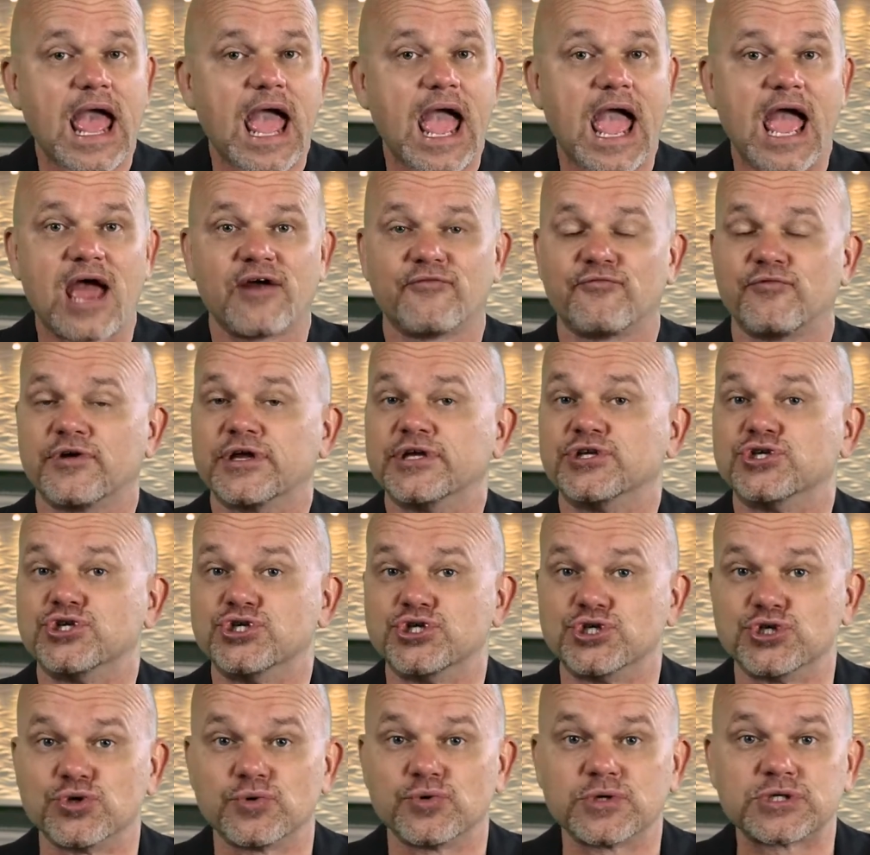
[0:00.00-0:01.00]
every
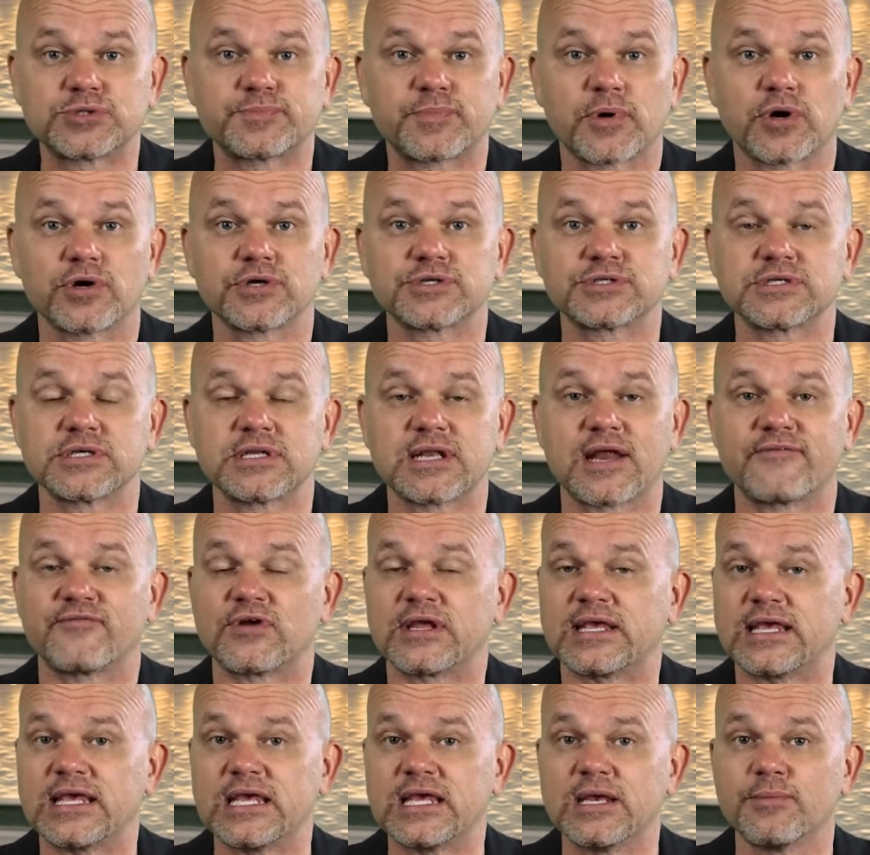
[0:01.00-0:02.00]
Jewish person,
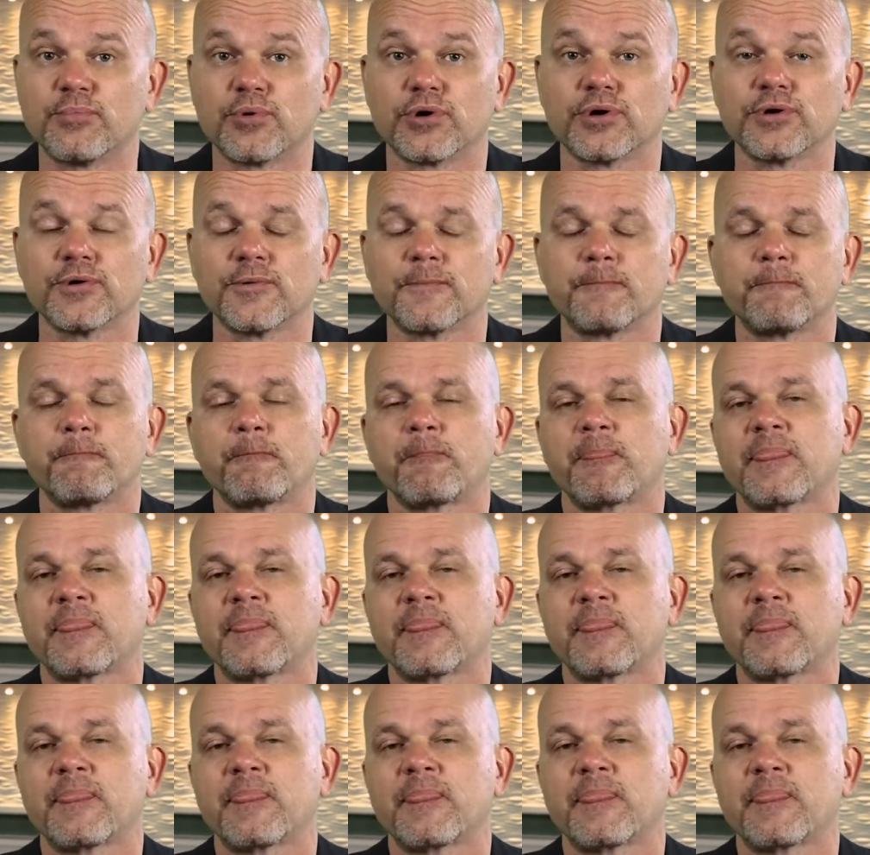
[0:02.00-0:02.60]
every Hebrew,